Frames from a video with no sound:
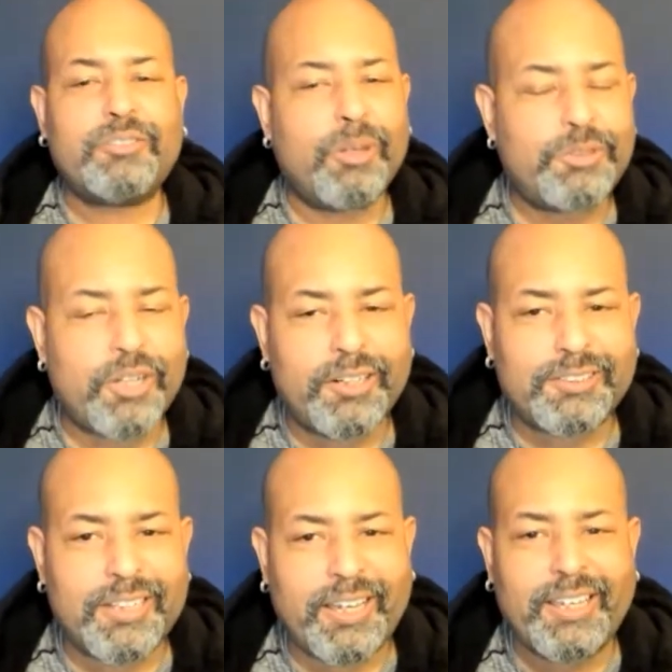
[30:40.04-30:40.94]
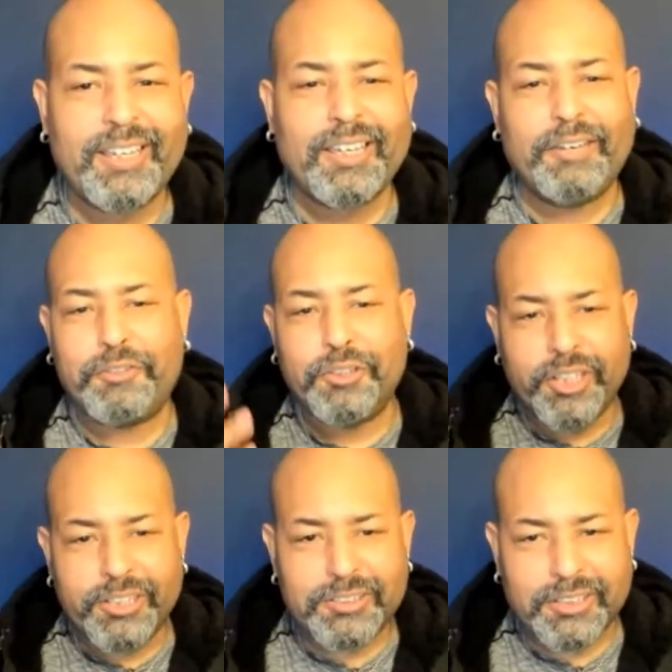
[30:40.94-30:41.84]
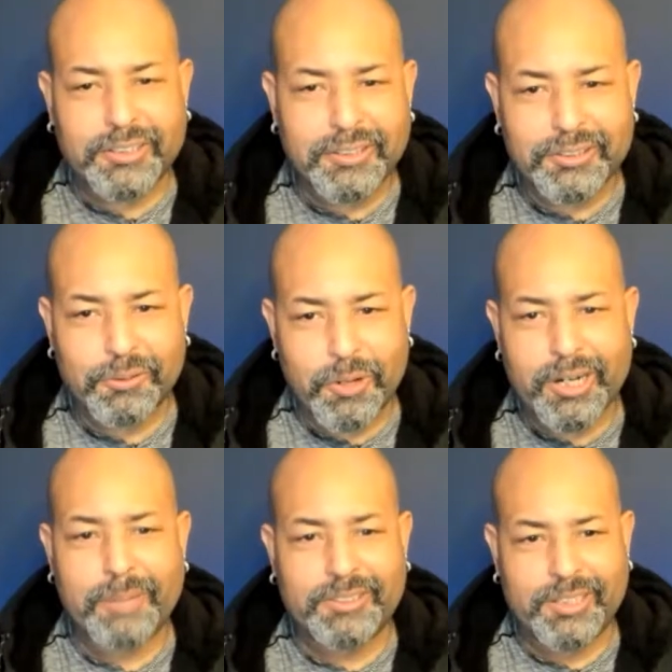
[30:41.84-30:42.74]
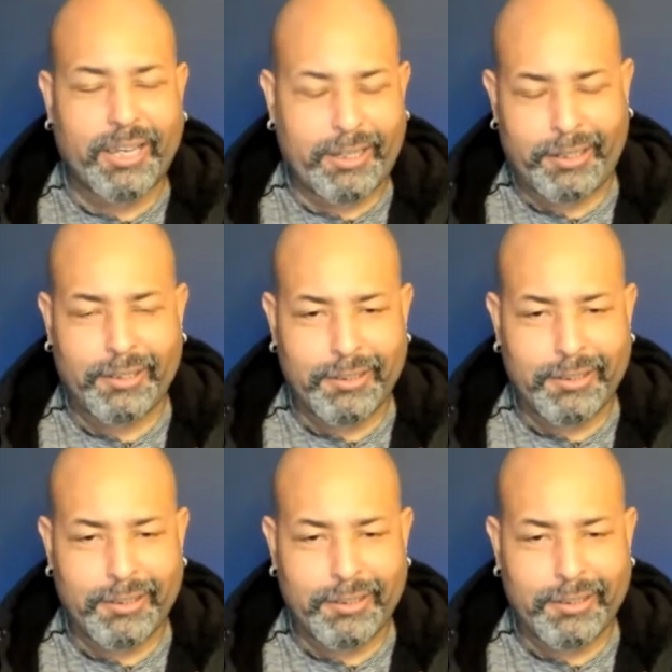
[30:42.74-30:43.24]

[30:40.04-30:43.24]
That's what I'm trying to say. If you listen to what I'm saying,